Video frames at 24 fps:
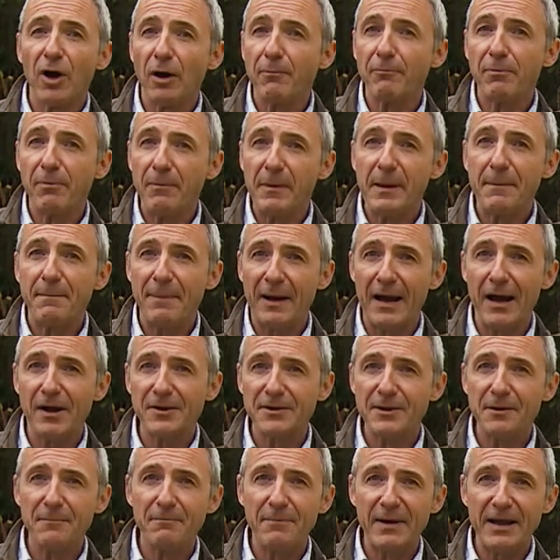comparably
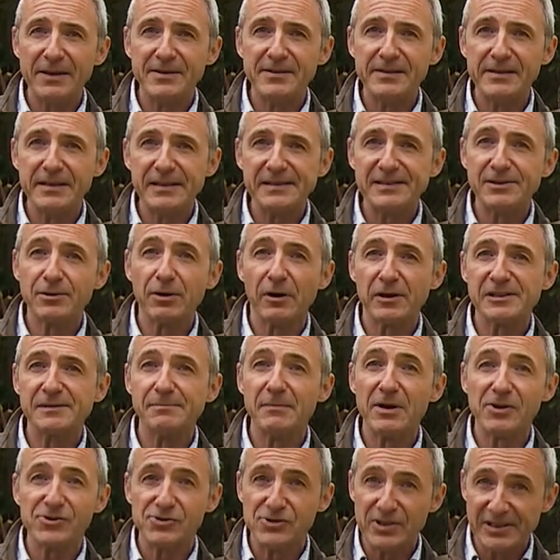powered competitors cost
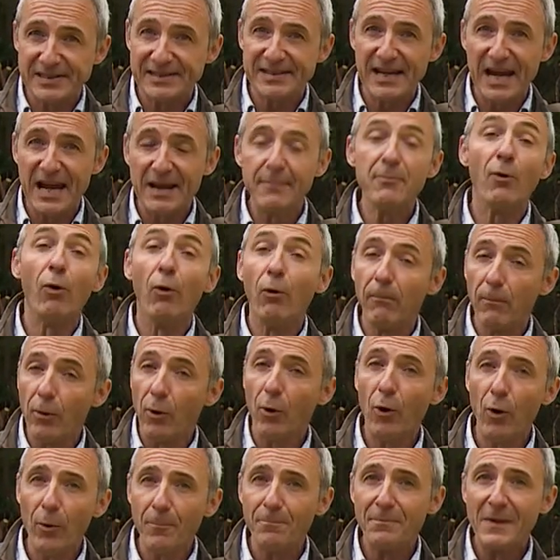much the same or
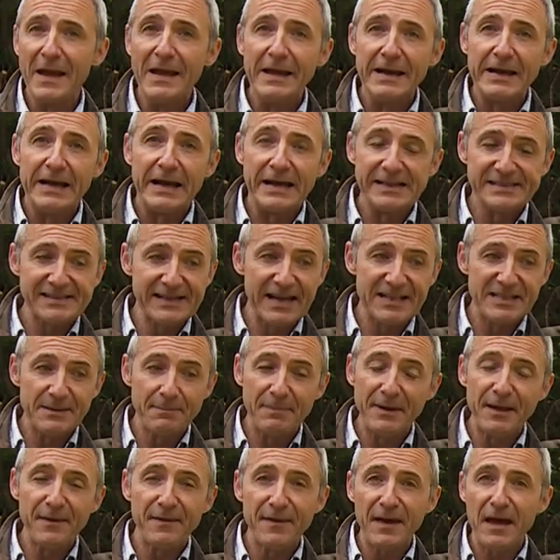more. A Seat
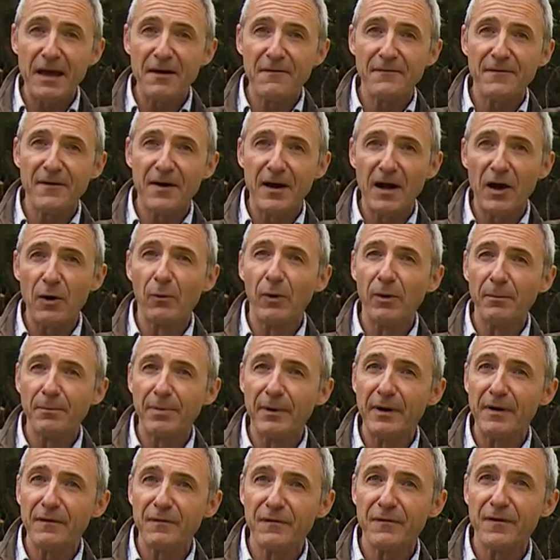Ibiza FR
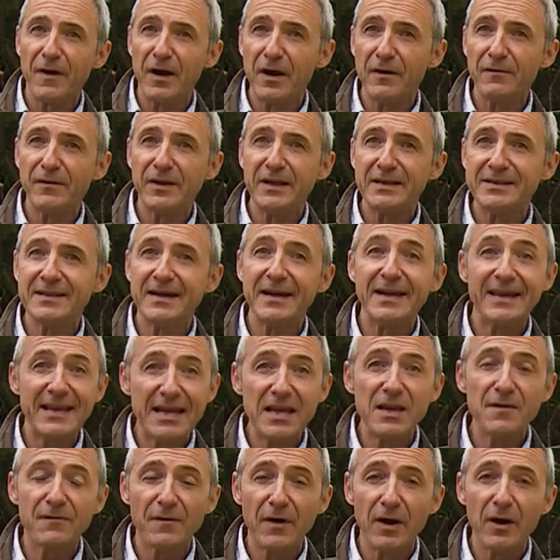1.5-litre
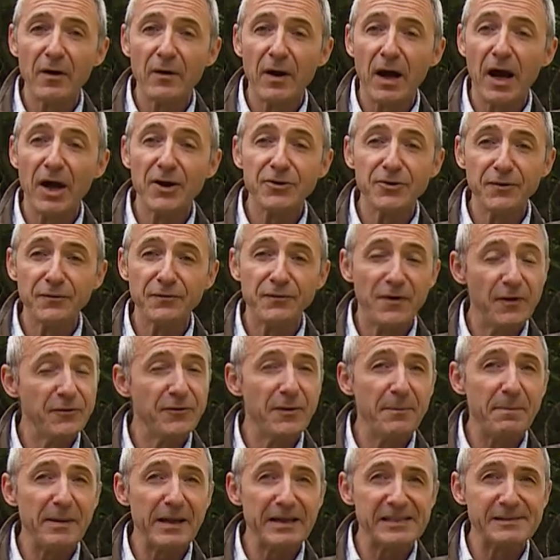Evo
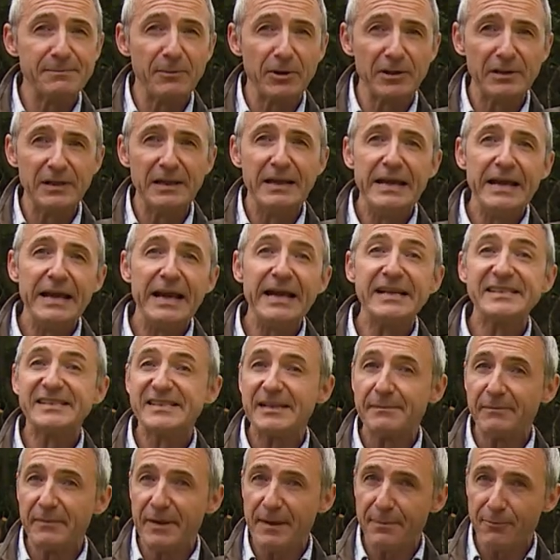150 PS model is
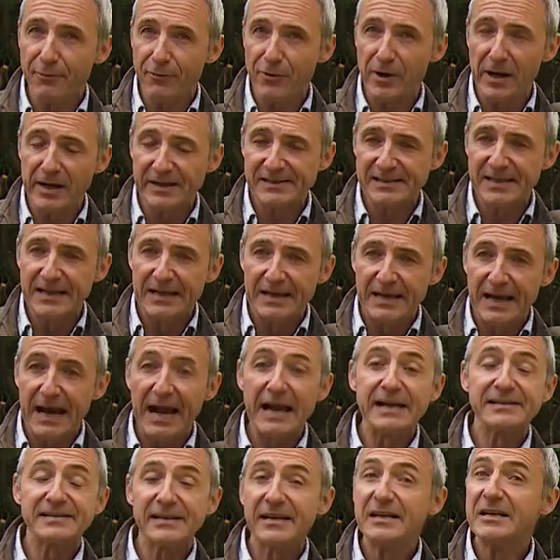similarly priced
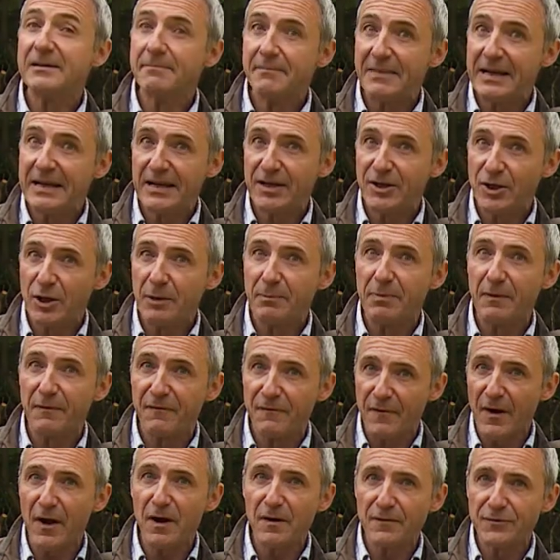as in a Mini Cooper
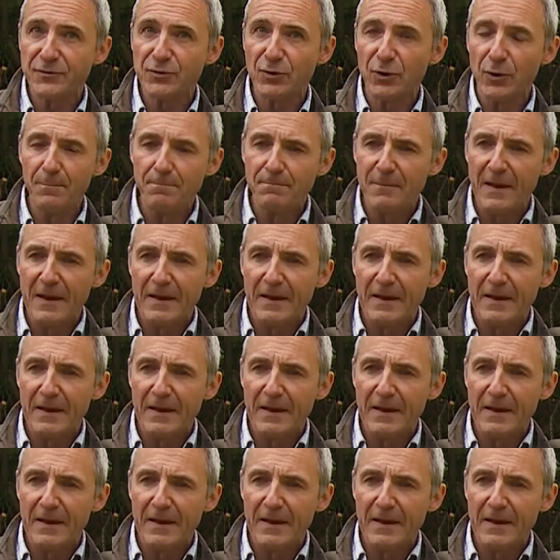5-door.